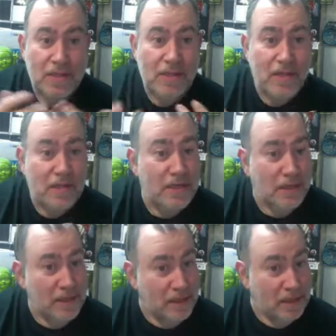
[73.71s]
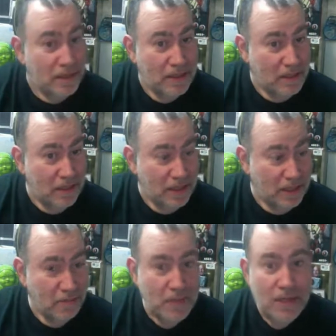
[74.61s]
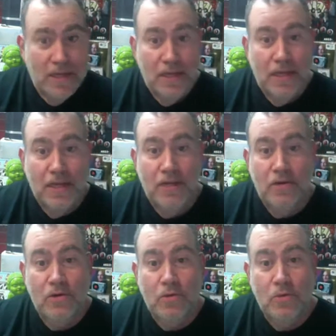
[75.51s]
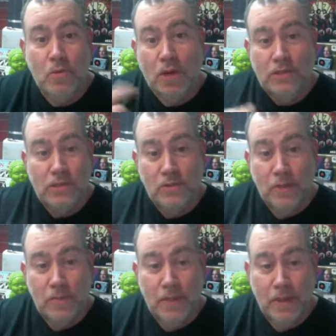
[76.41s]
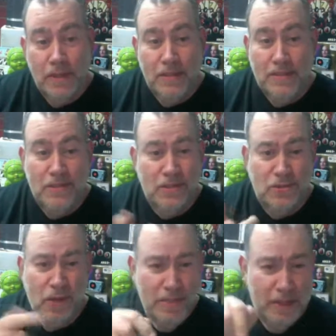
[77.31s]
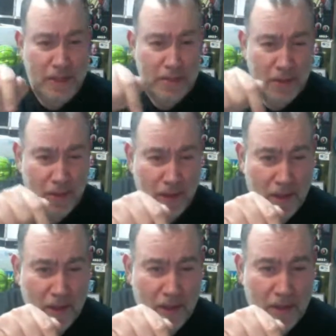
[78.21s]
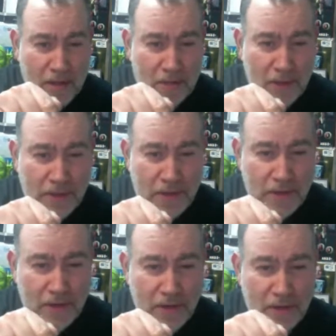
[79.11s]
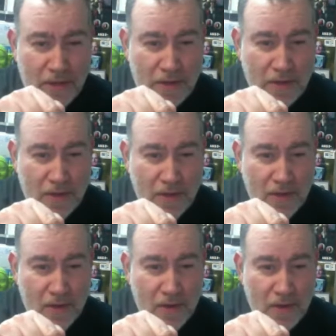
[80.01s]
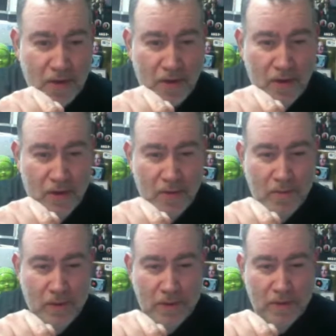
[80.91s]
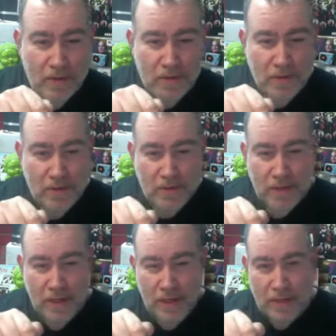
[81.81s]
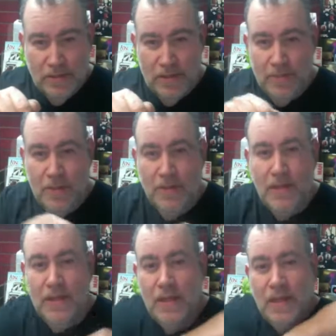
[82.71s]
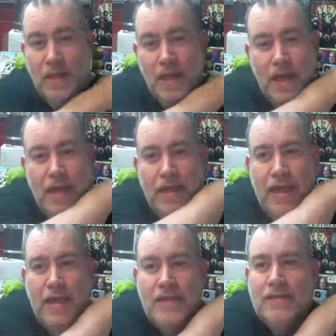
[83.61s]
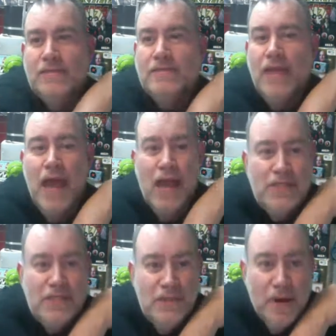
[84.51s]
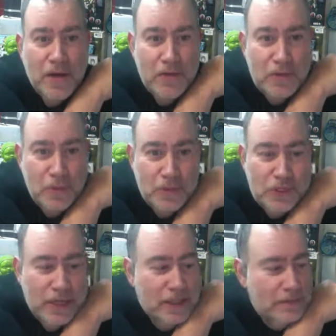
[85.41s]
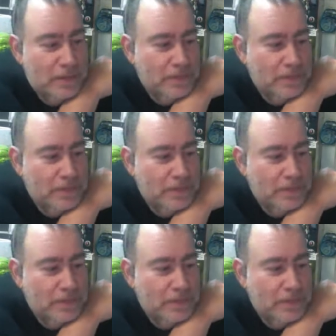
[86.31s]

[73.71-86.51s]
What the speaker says: that did get committed and you're watching the replay, just drop me an email. It's right there. There you go. RecordCrate at Gmail. Hey, Alan. Alan C. Records, what's shaking?